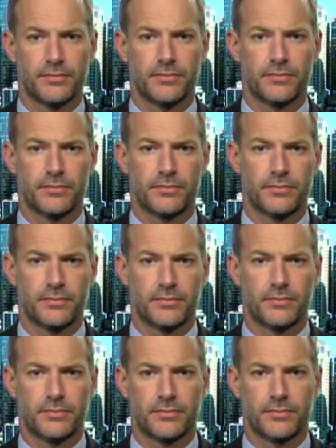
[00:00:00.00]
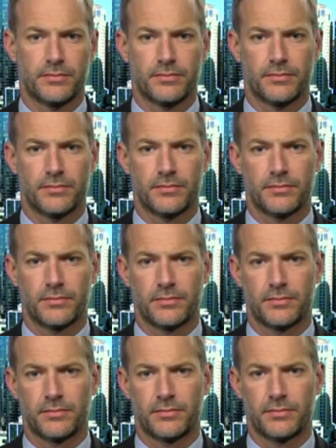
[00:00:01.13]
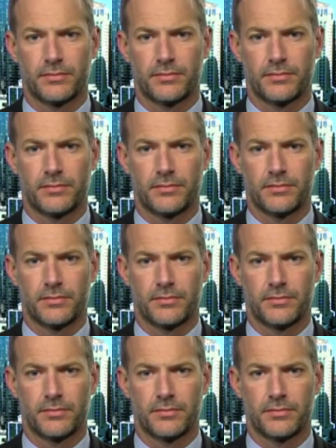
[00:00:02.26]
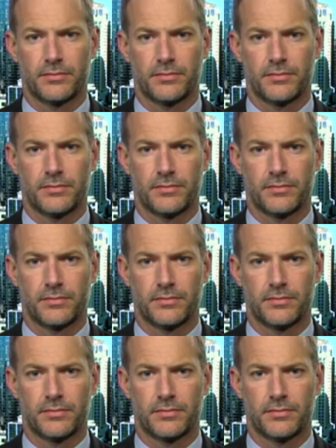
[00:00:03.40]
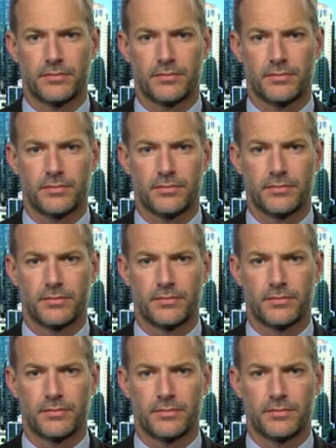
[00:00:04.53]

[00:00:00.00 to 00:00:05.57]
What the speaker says: [no speech]